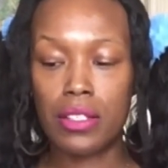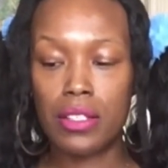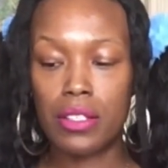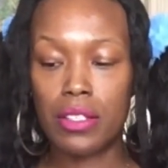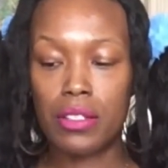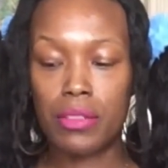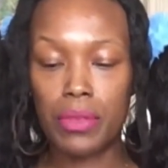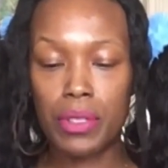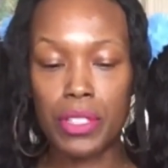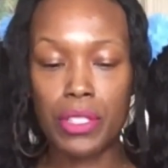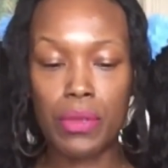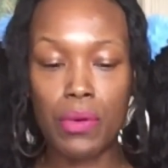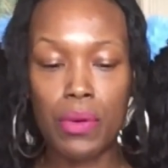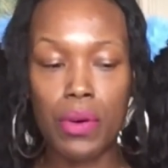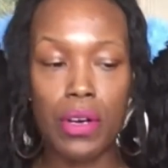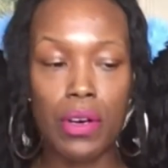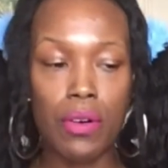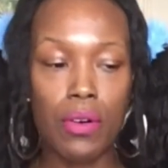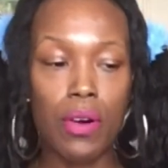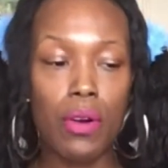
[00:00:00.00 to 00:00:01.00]
What is
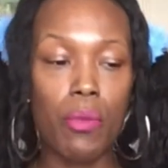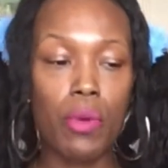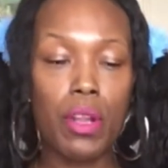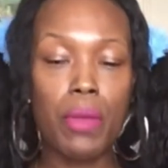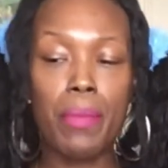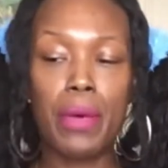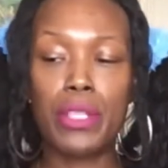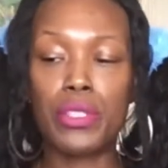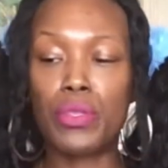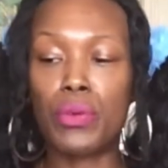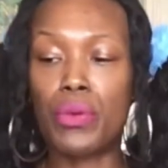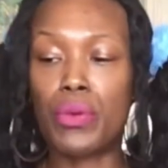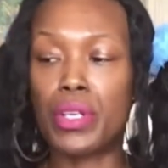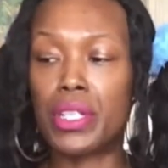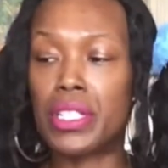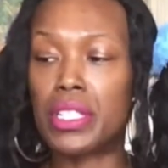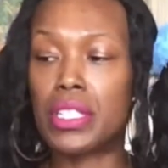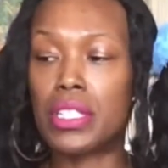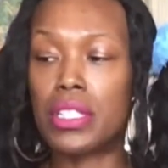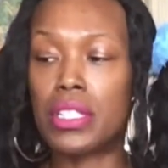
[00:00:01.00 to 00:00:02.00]
going on? What do my Taurus